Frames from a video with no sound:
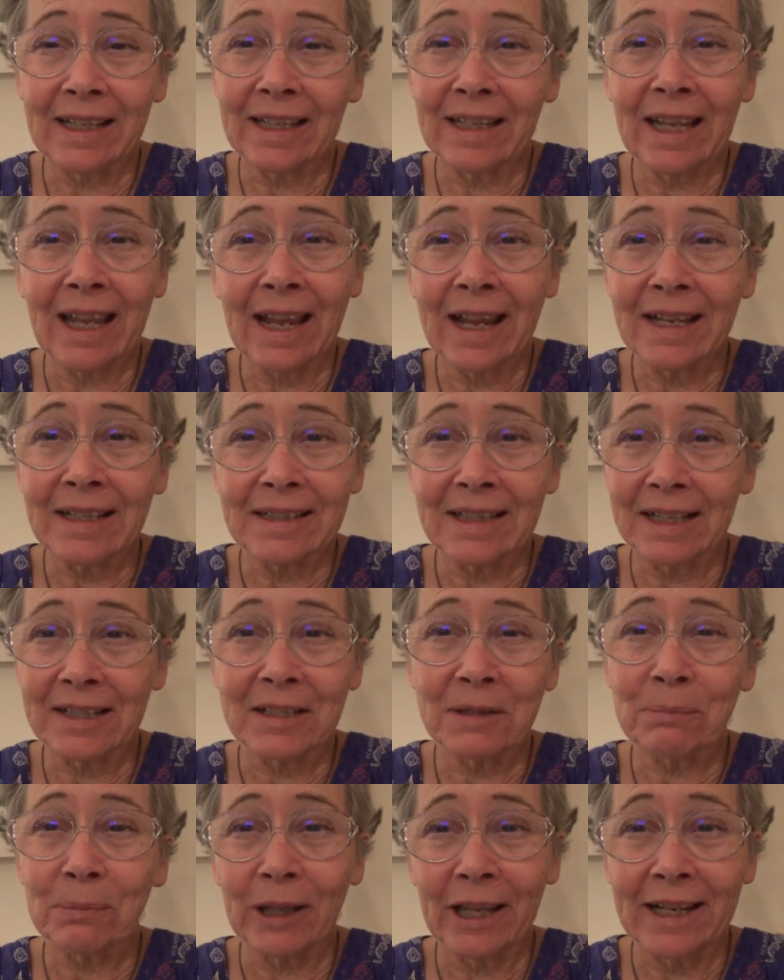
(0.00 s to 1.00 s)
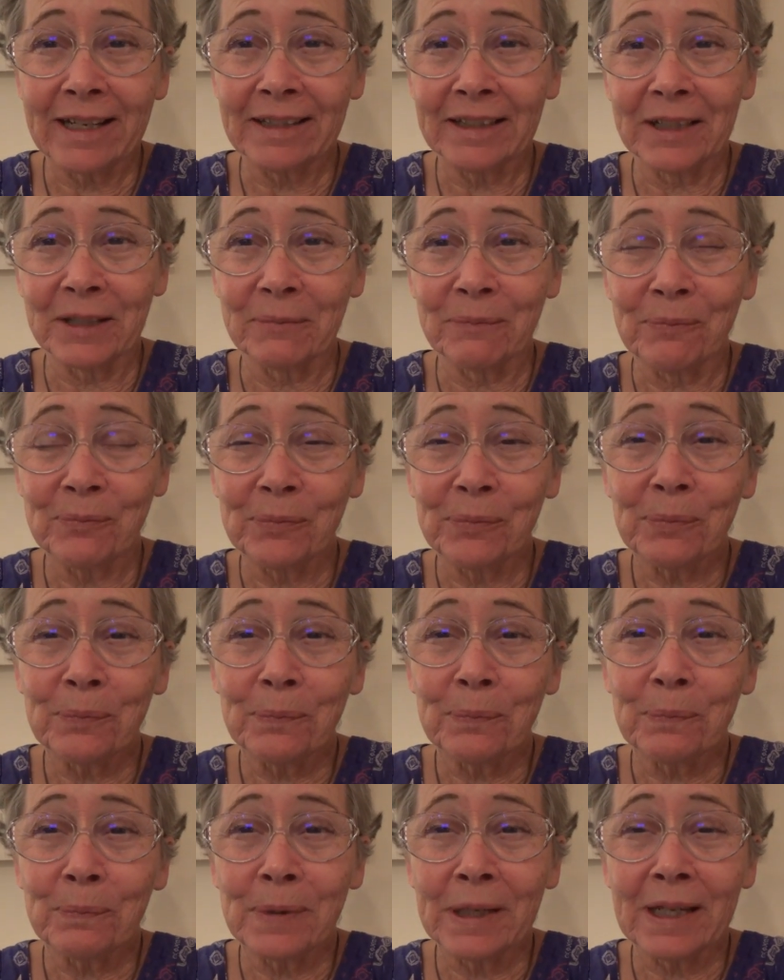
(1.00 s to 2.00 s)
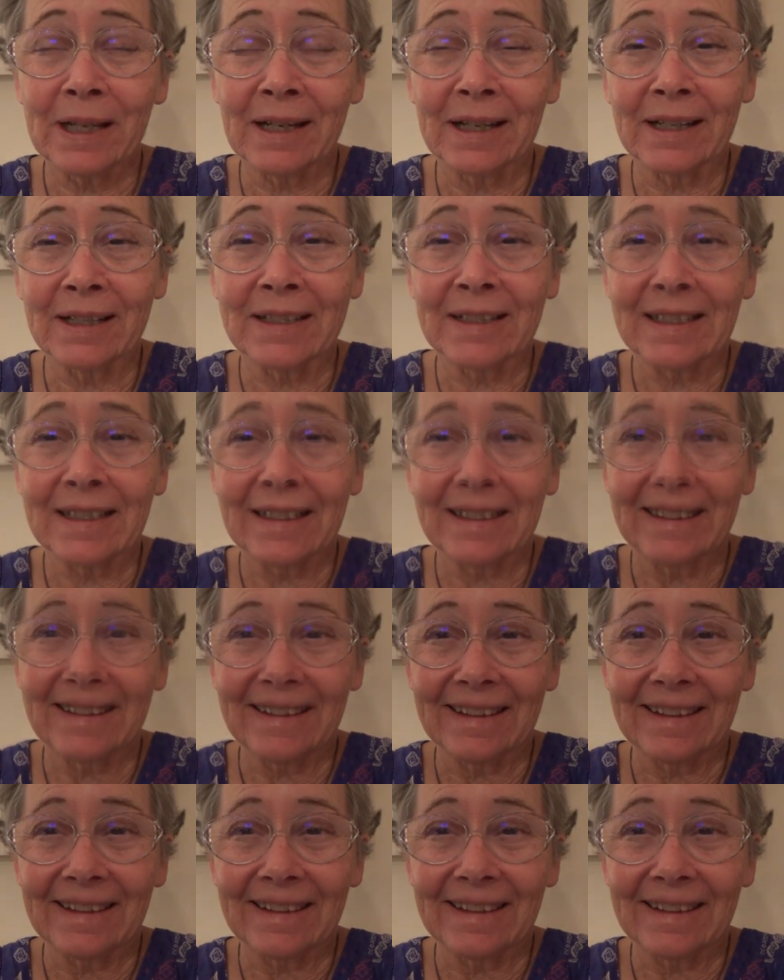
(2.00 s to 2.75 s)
can't explain them because